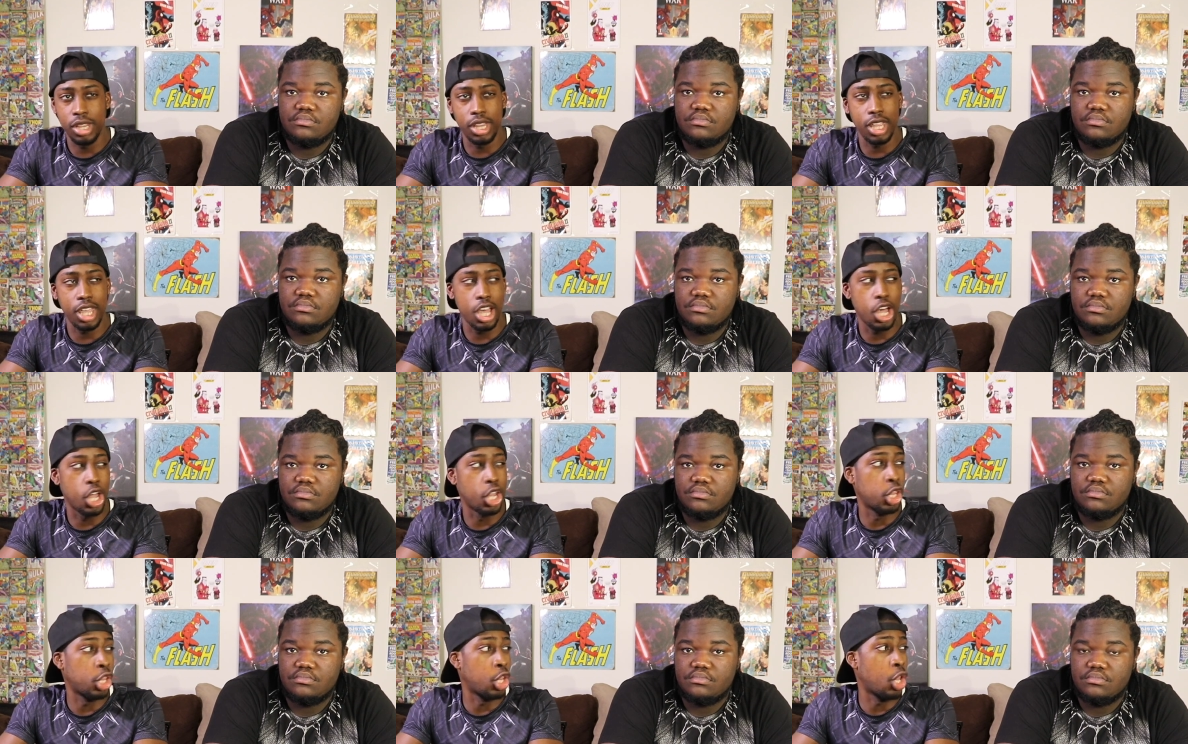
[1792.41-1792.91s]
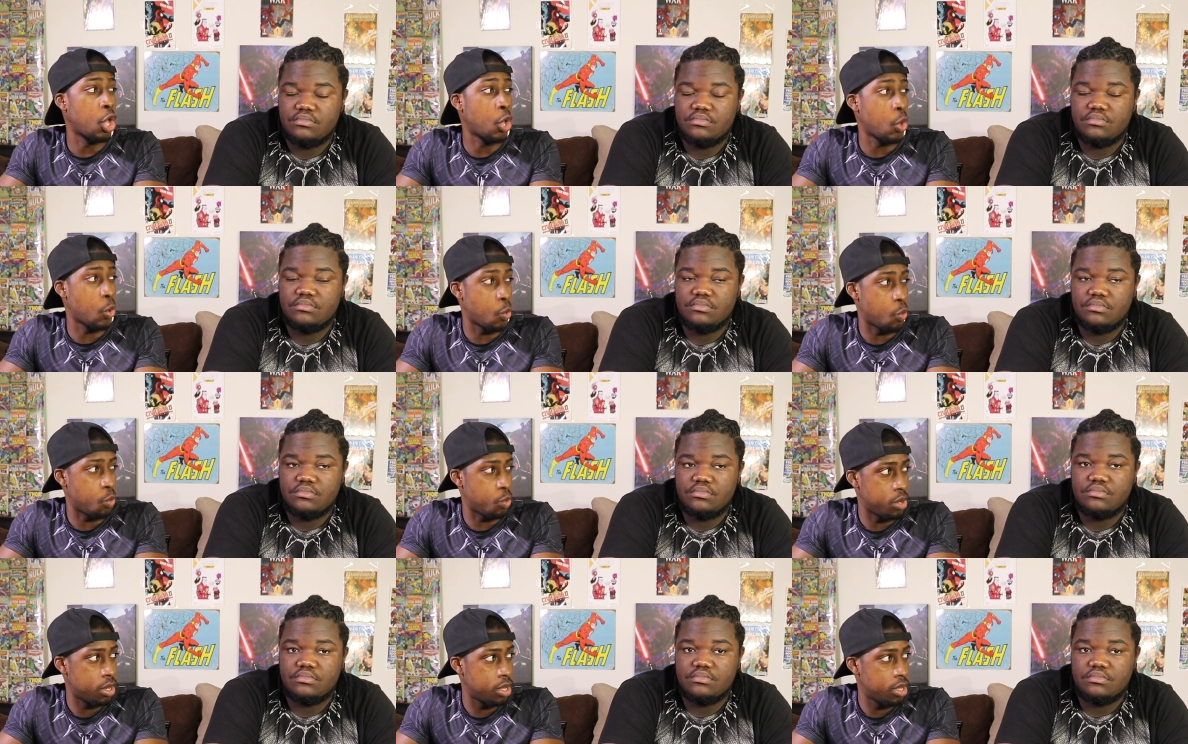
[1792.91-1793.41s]
Speaker 1: really
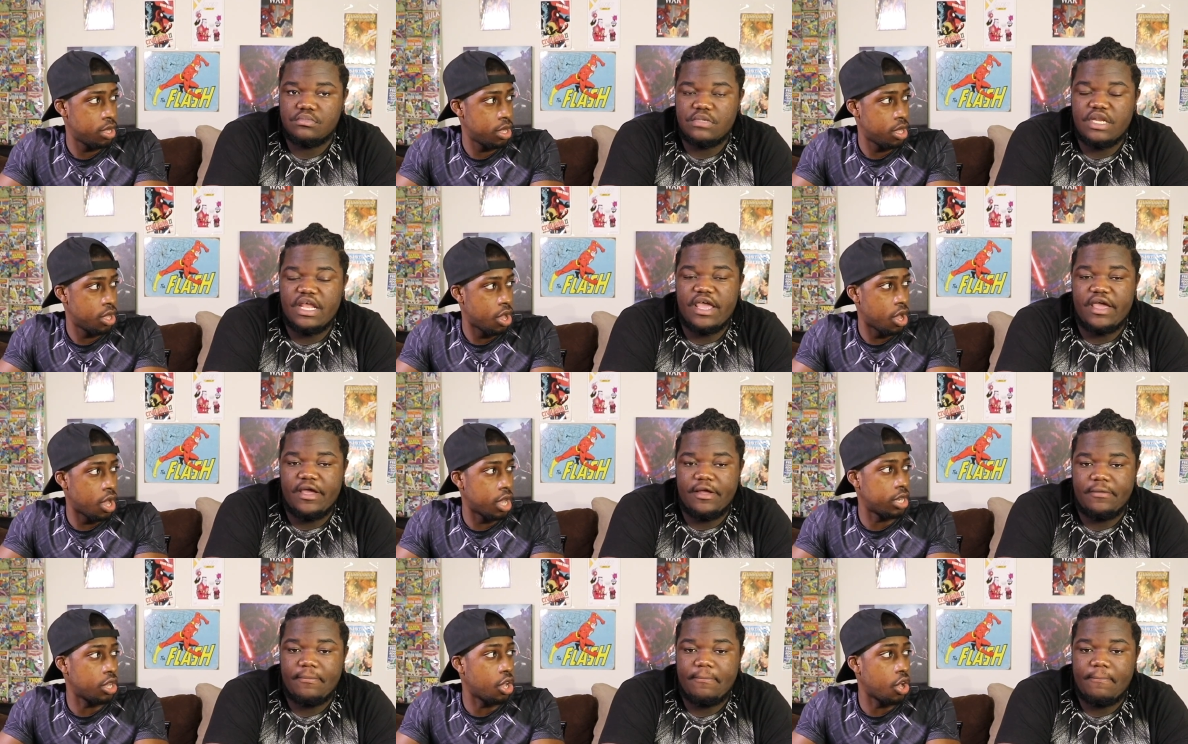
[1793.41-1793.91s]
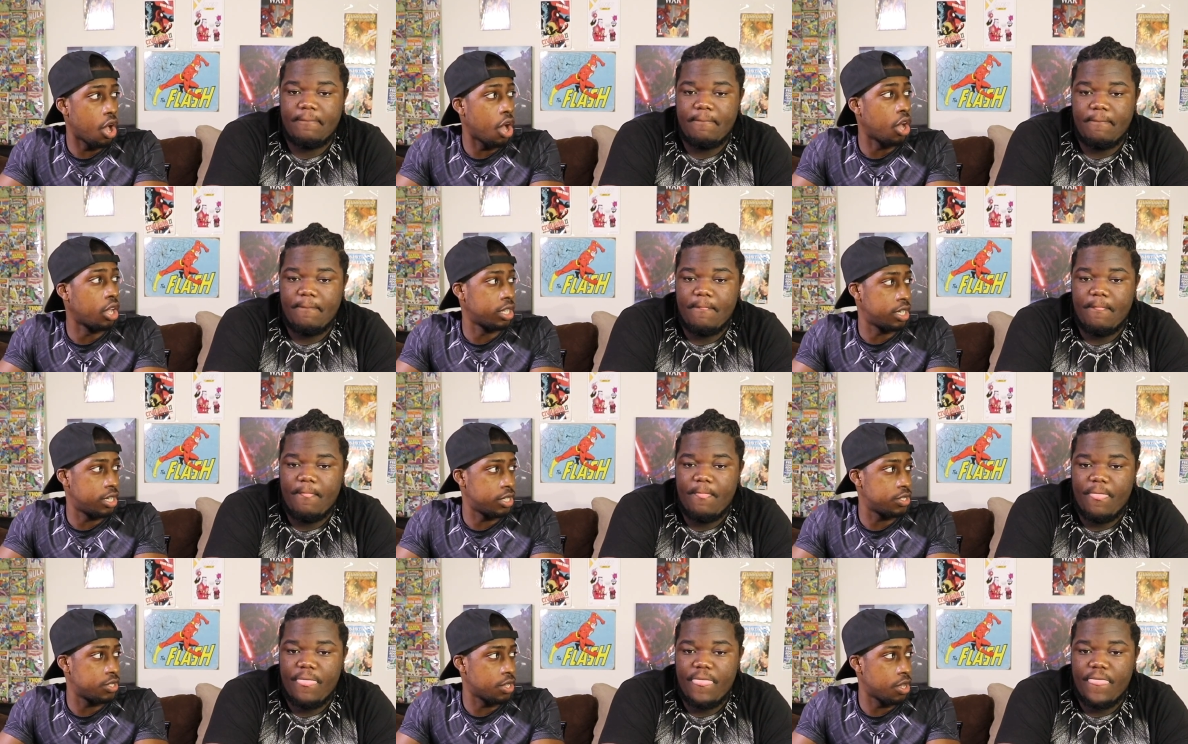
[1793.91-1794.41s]
alone yeah. on
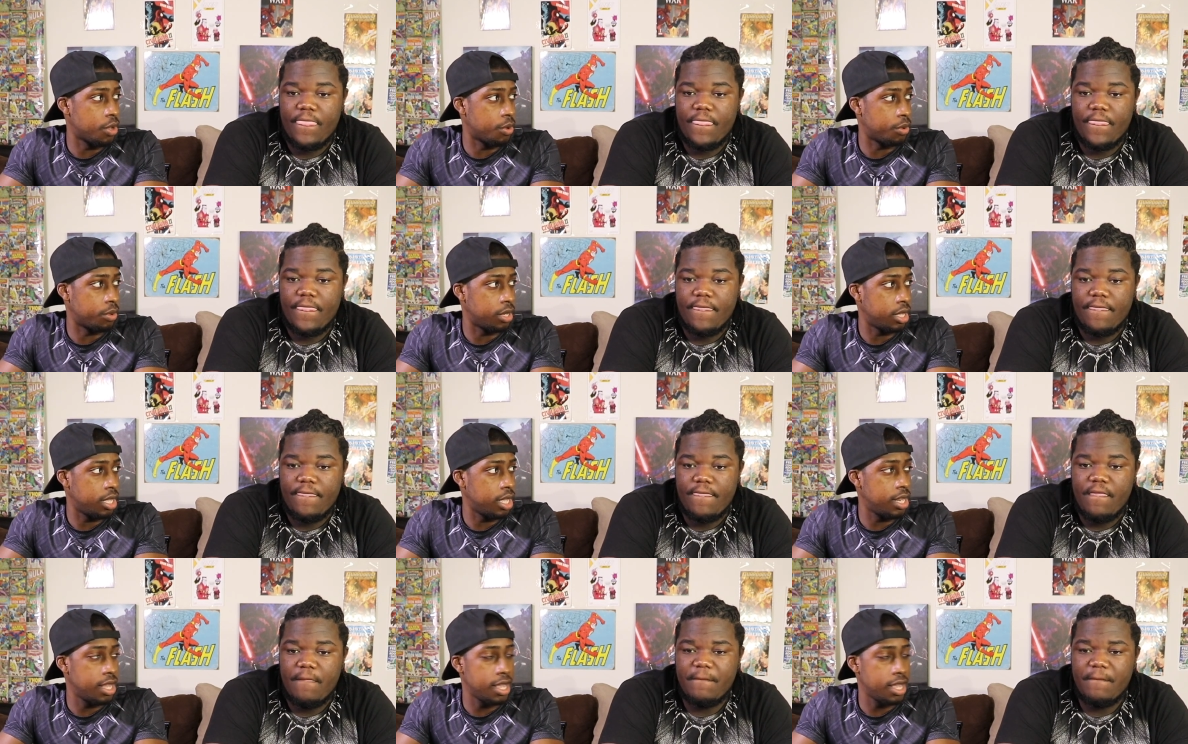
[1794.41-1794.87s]
all on his own.